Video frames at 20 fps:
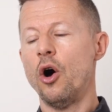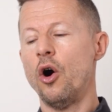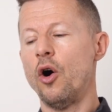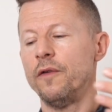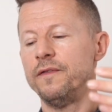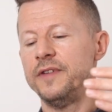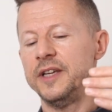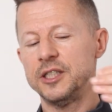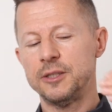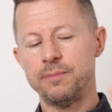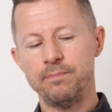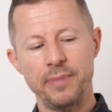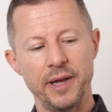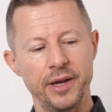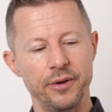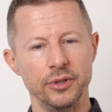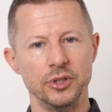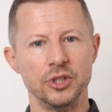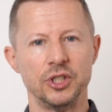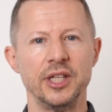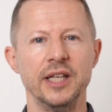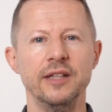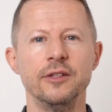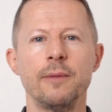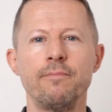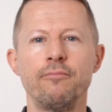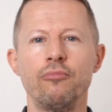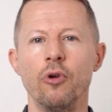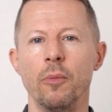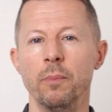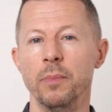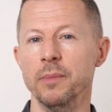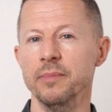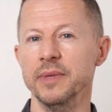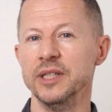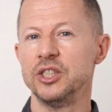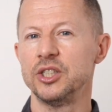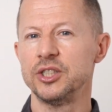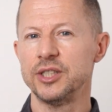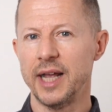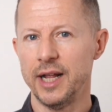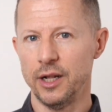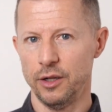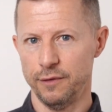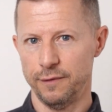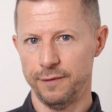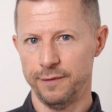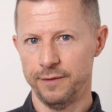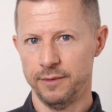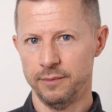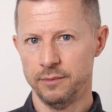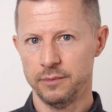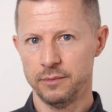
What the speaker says: of experiencing the problem itself.